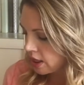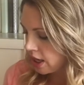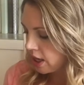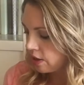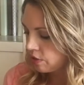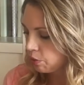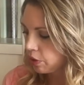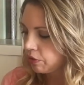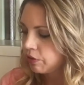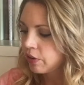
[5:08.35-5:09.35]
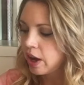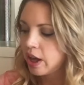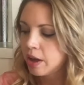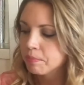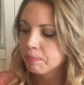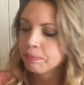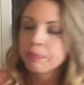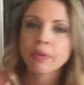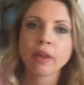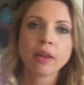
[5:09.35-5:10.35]
These were from
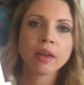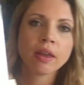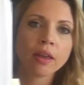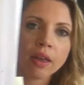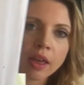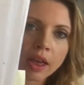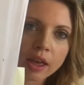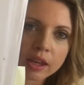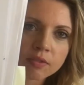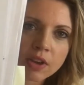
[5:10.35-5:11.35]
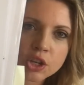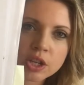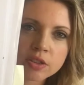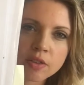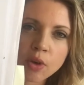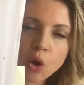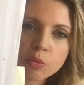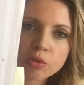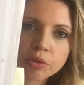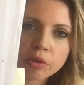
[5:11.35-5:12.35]
uh, Confessions of a
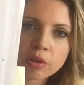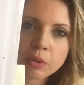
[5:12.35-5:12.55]
Homeschooler.